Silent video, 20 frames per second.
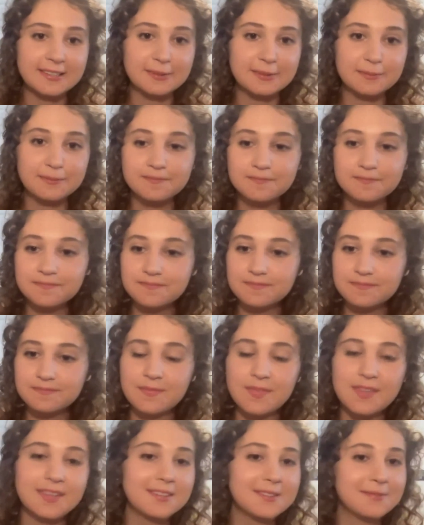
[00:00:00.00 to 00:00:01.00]
Um,
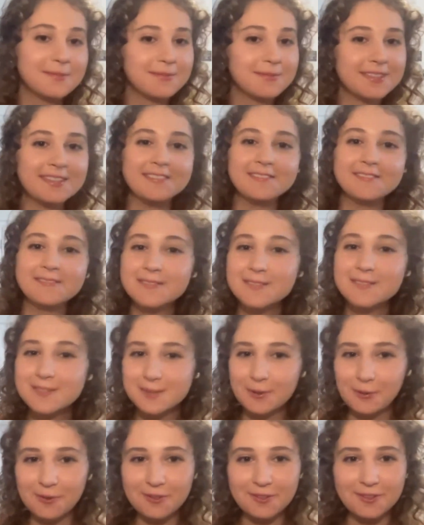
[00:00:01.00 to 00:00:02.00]
get
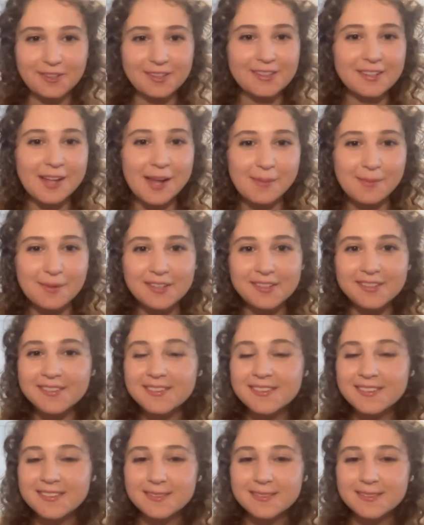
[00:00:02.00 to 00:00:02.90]
solar and climate.